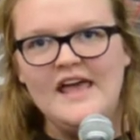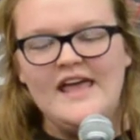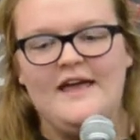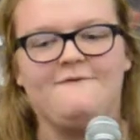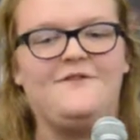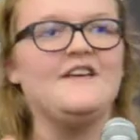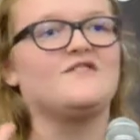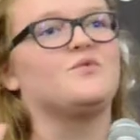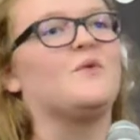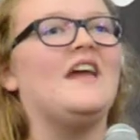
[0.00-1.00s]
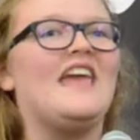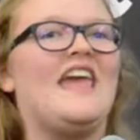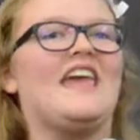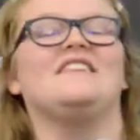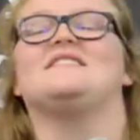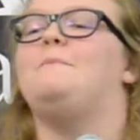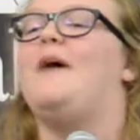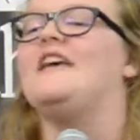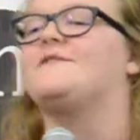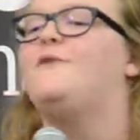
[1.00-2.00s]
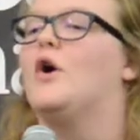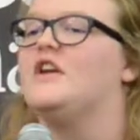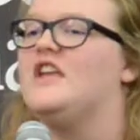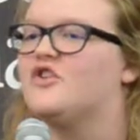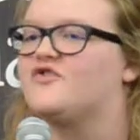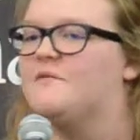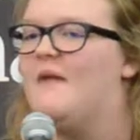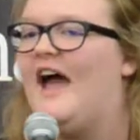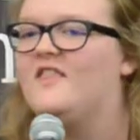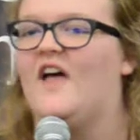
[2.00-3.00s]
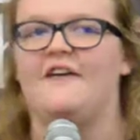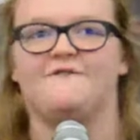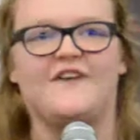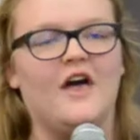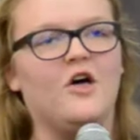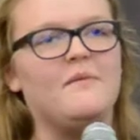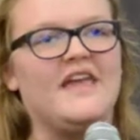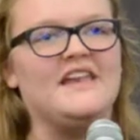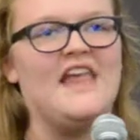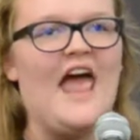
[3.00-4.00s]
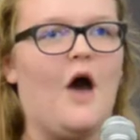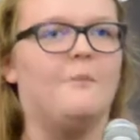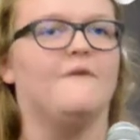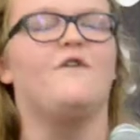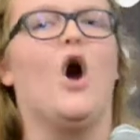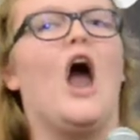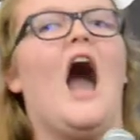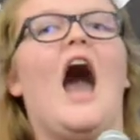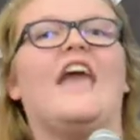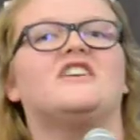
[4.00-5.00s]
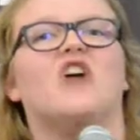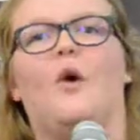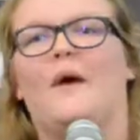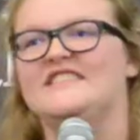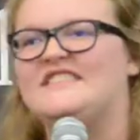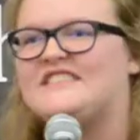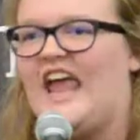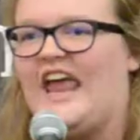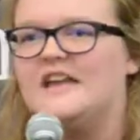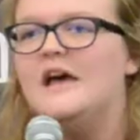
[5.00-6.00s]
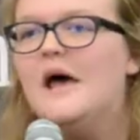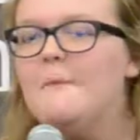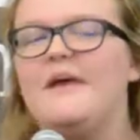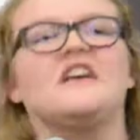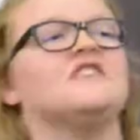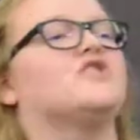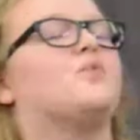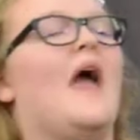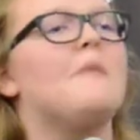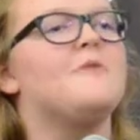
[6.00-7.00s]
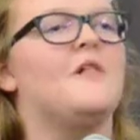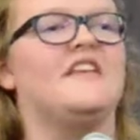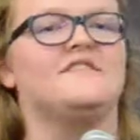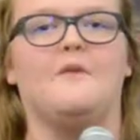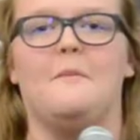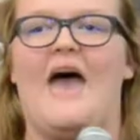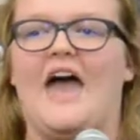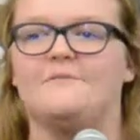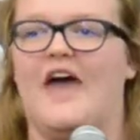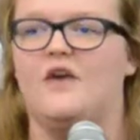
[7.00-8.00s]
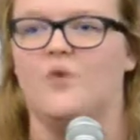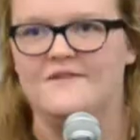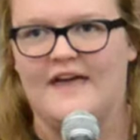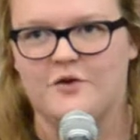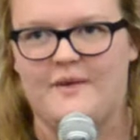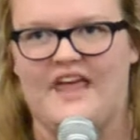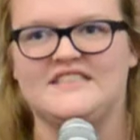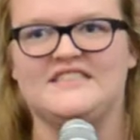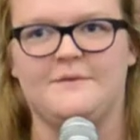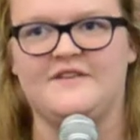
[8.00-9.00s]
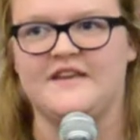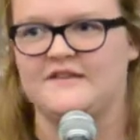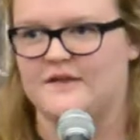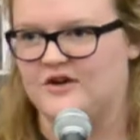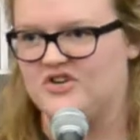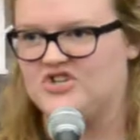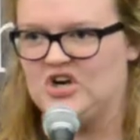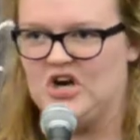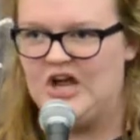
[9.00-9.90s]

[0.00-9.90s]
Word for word: If this ringing is the best four years of my life, kill me now before I go insane, because the ramblings of a madman will never be accepted as literature.